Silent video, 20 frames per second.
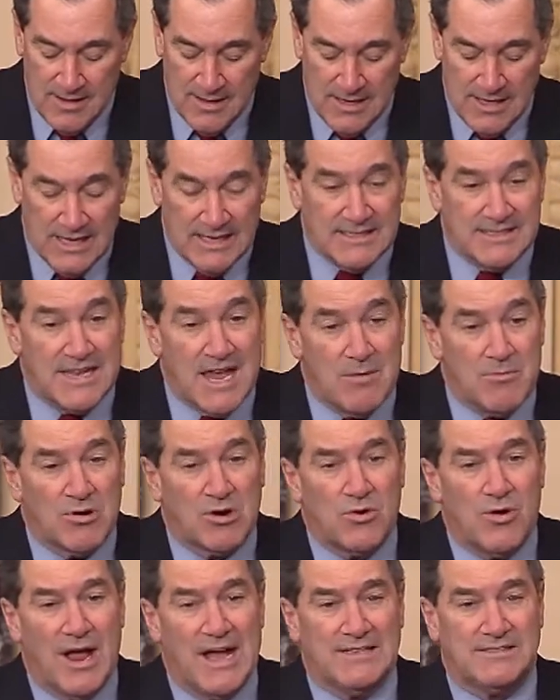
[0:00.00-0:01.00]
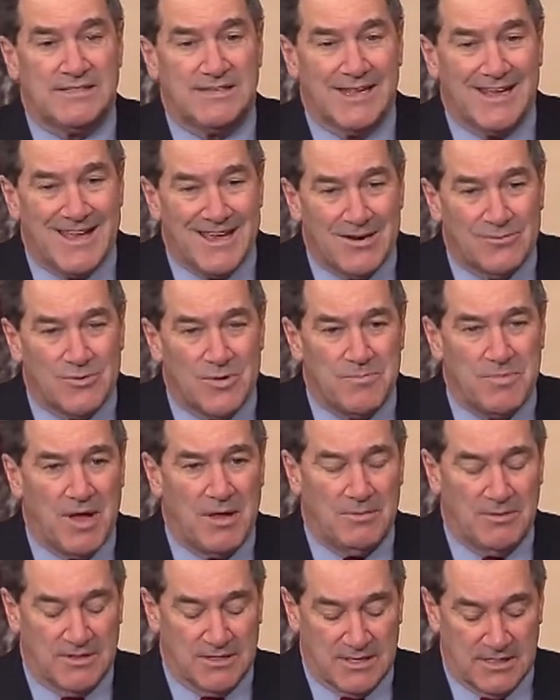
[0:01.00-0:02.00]
And Democrats and
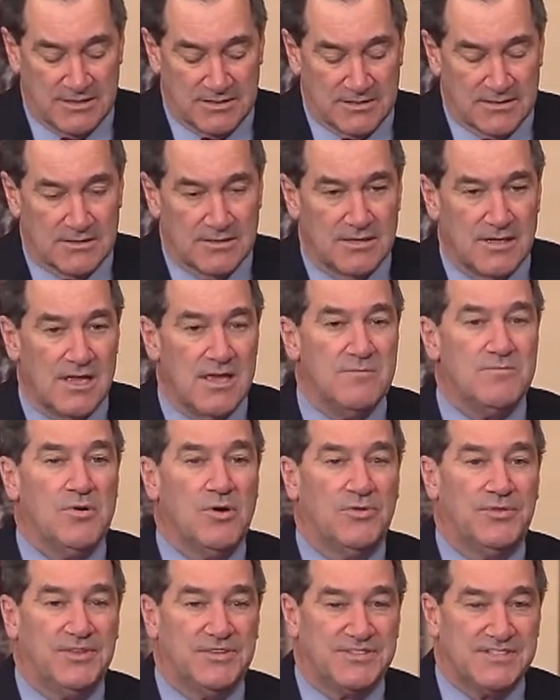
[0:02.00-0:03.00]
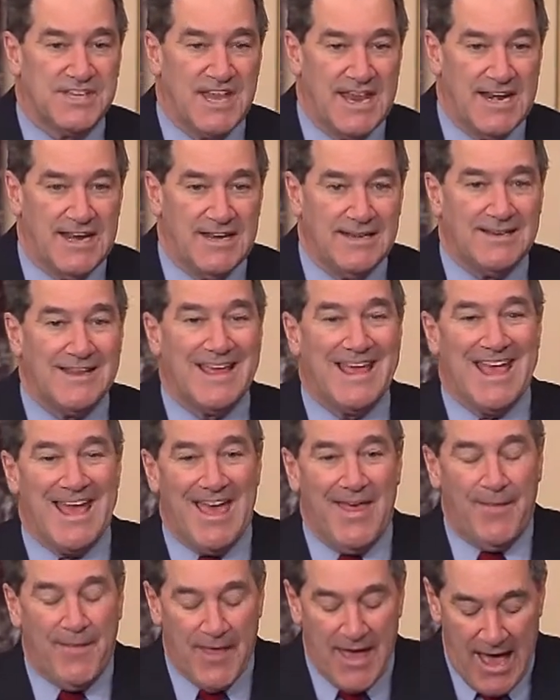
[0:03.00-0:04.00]
Republicans in both the Senate
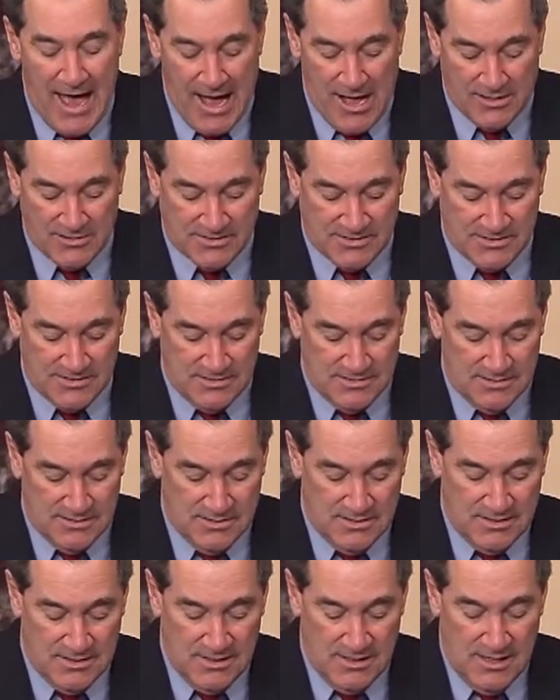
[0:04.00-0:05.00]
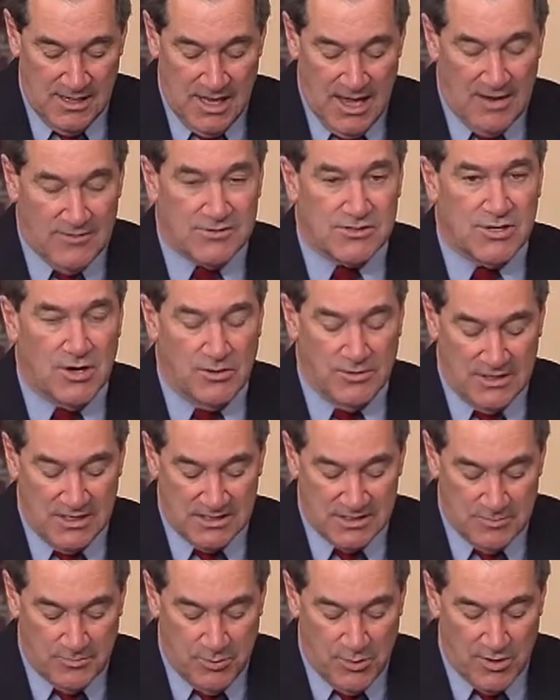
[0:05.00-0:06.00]
and the House have shown they
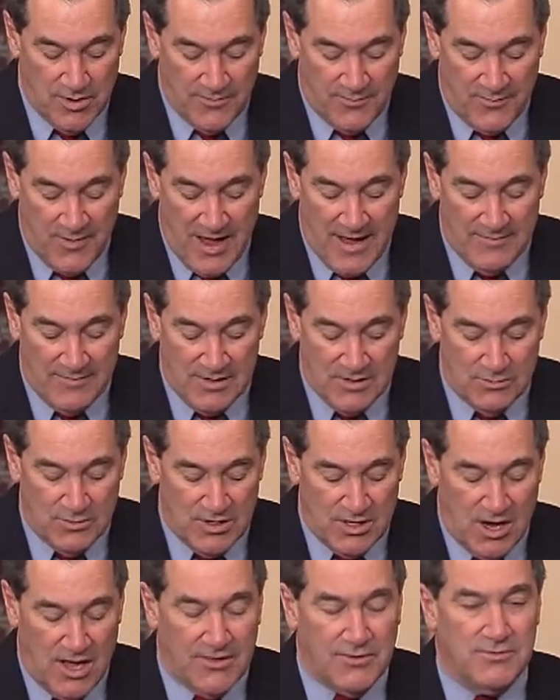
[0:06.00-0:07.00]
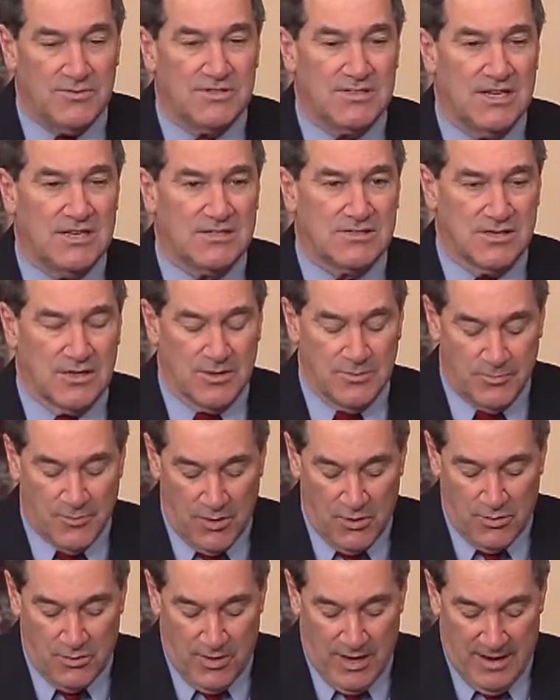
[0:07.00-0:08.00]
support a 5-year reauthorization of the
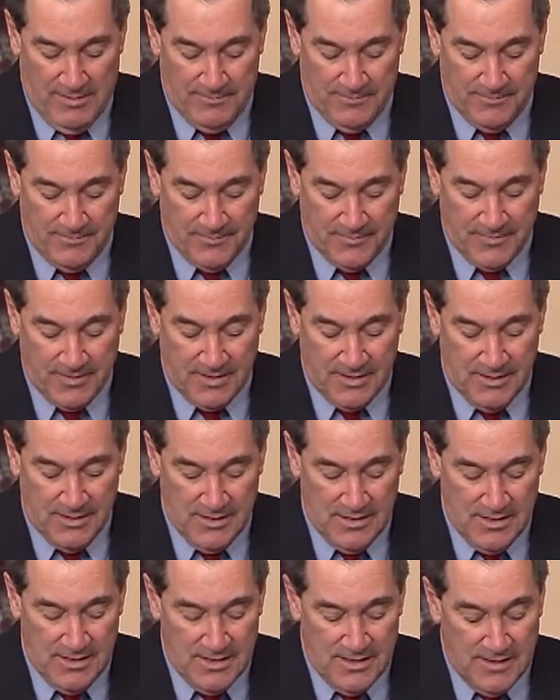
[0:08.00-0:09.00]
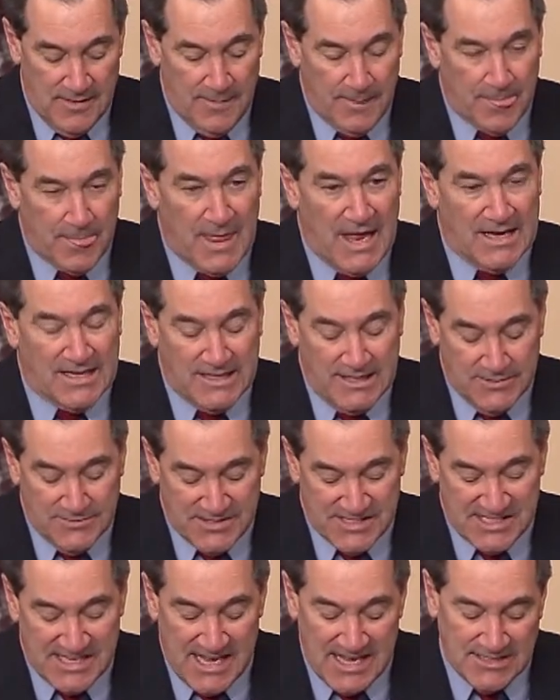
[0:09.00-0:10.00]
program. That gives
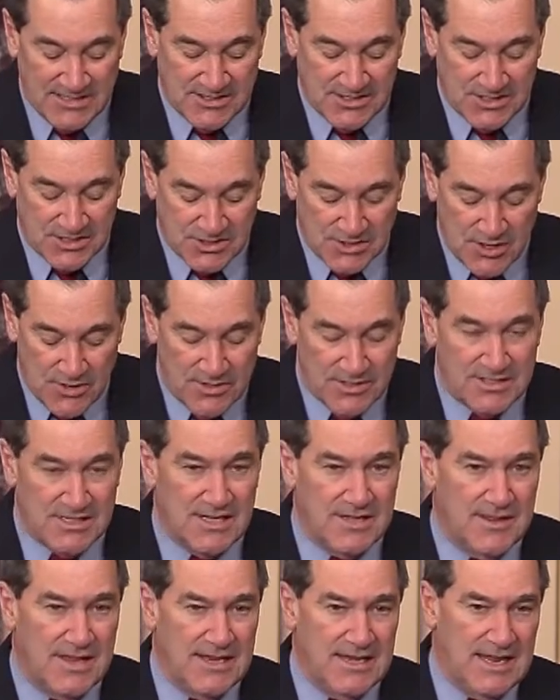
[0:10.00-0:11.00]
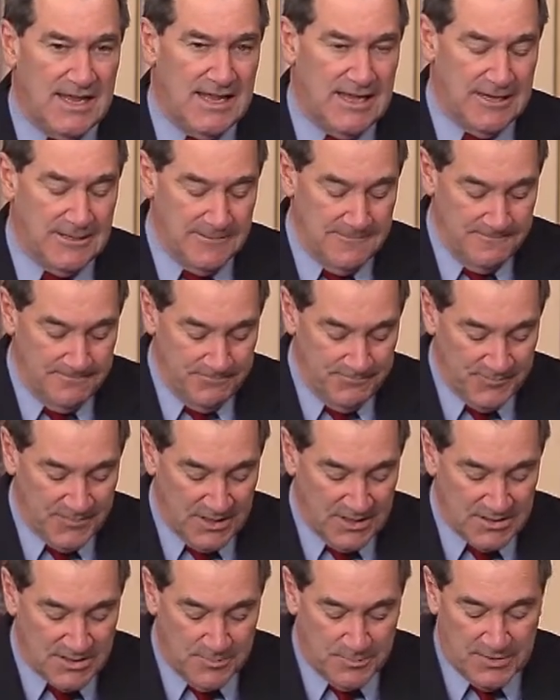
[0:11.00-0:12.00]
states the certainty they need
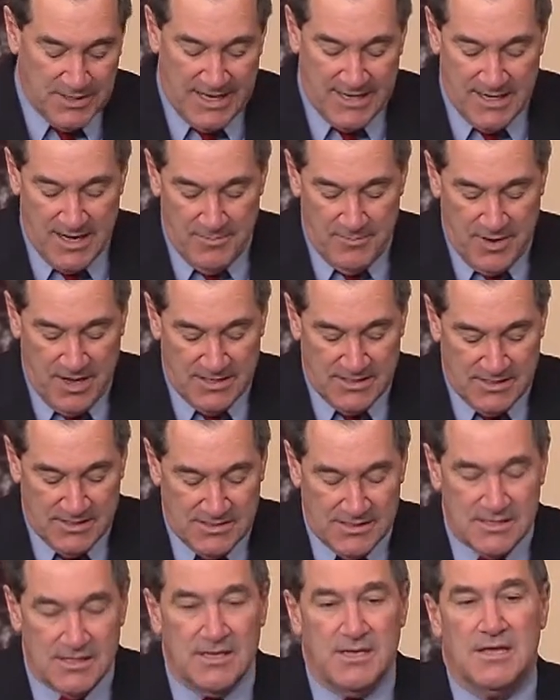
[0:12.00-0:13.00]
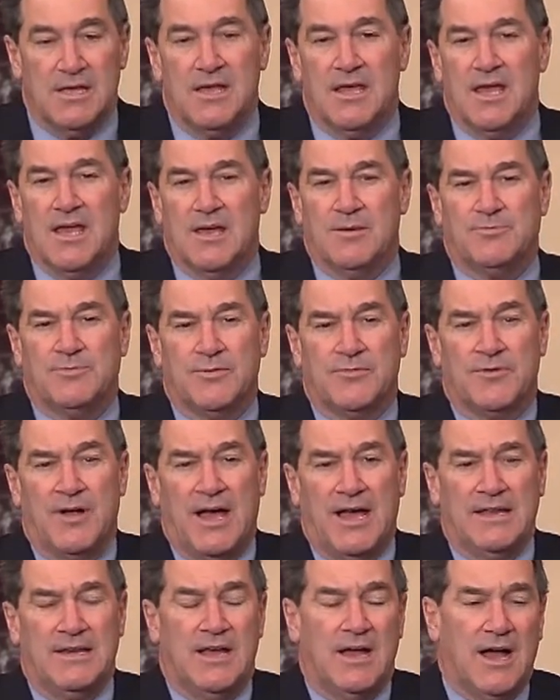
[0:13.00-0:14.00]
to plan their budgets and
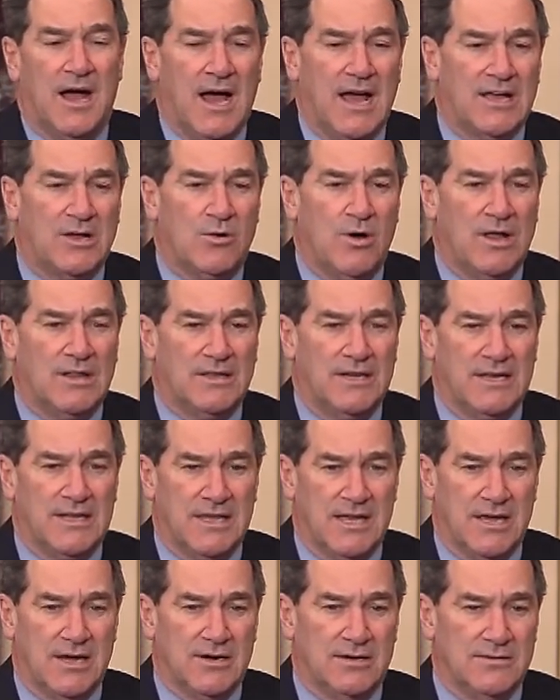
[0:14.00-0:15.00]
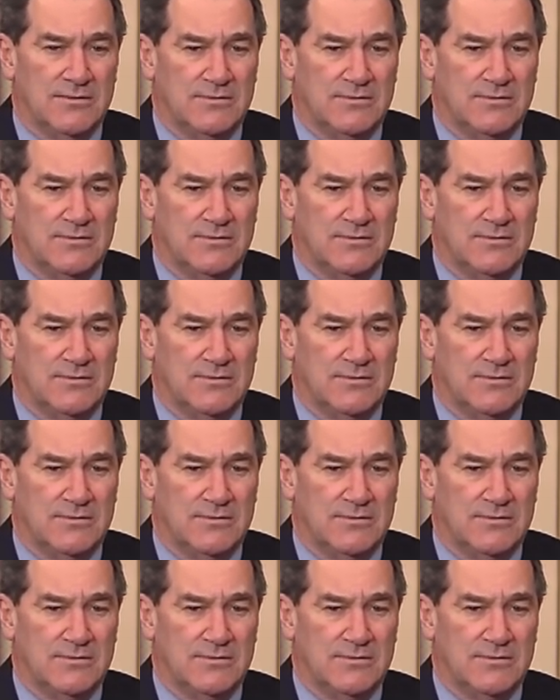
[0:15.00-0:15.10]
provide high-quality care